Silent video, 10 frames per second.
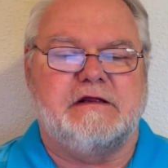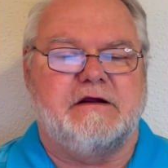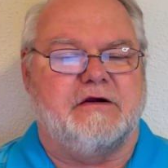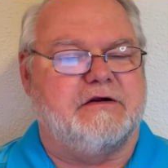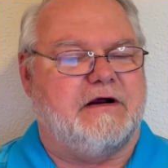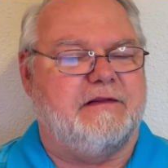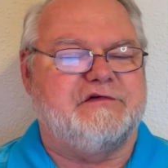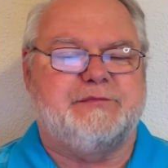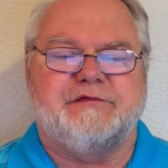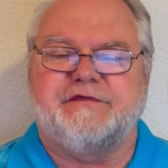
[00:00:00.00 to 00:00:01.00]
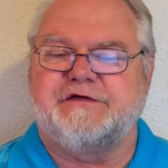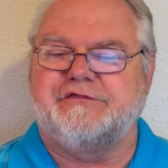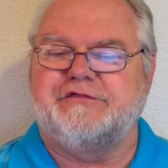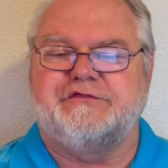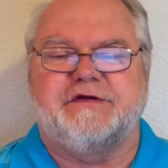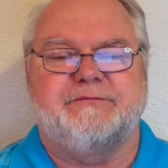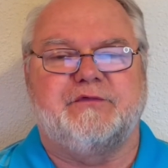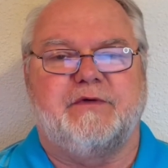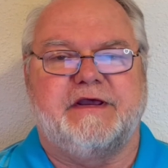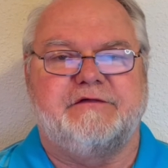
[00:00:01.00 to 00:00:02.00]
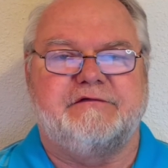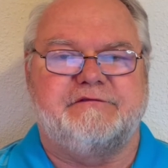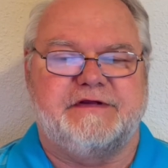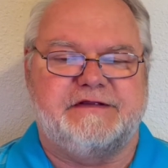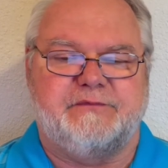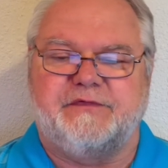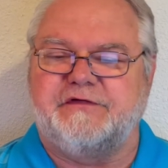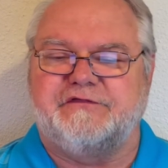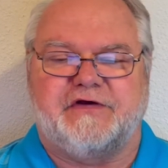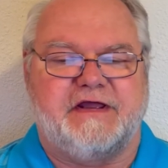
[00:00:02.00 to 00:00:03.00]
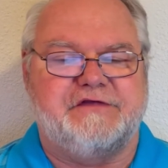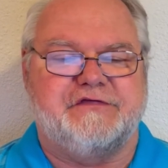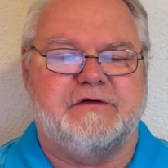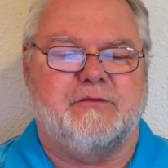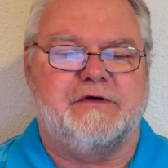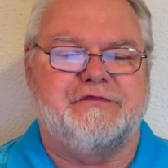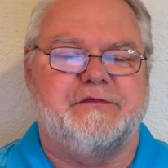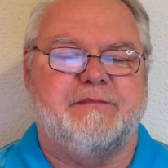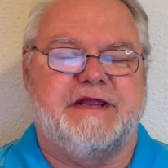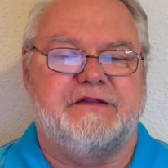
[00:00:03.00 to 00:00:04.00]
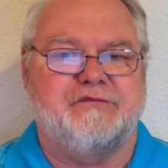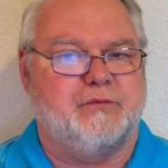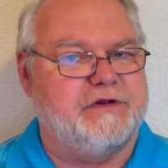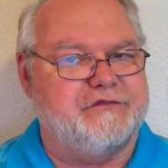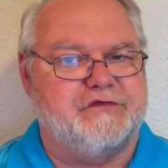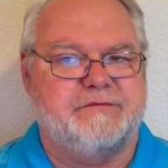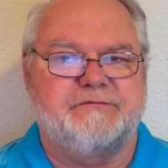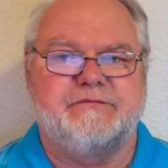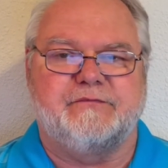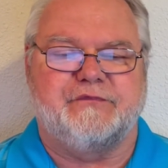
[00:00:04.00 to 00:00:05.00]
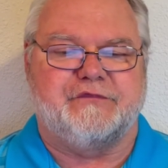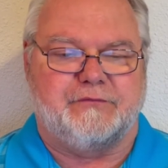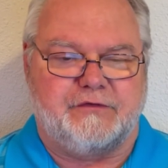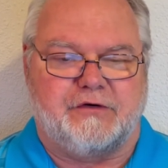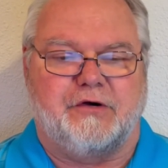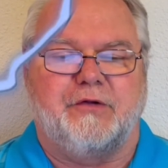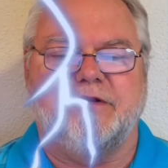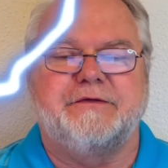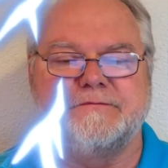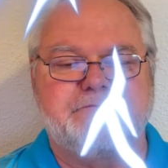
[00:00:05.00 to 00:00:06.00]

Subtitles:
Her college professors chipped away at her faith with enticing words of man's wisdom, so-called.